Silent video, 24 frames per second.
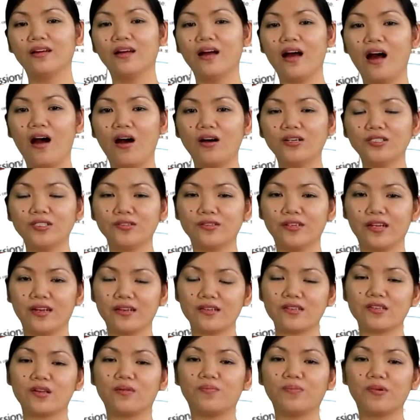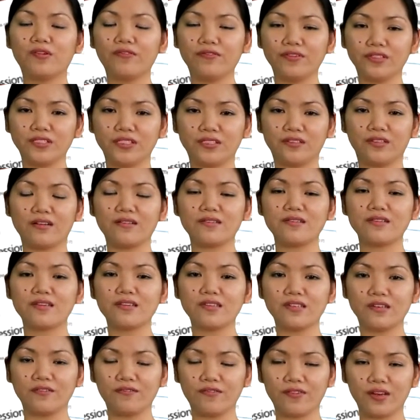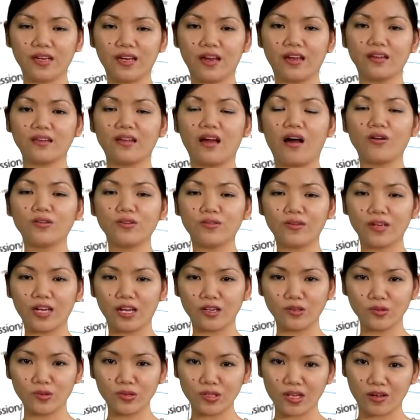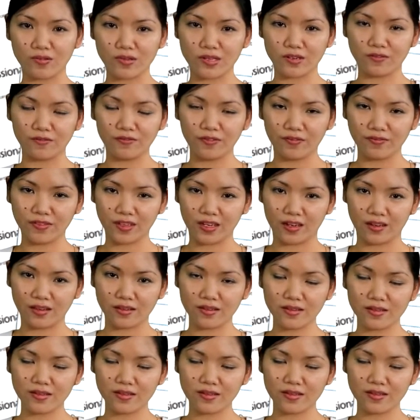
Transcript: Autodesk Professional Certificate AutoCAD 2015,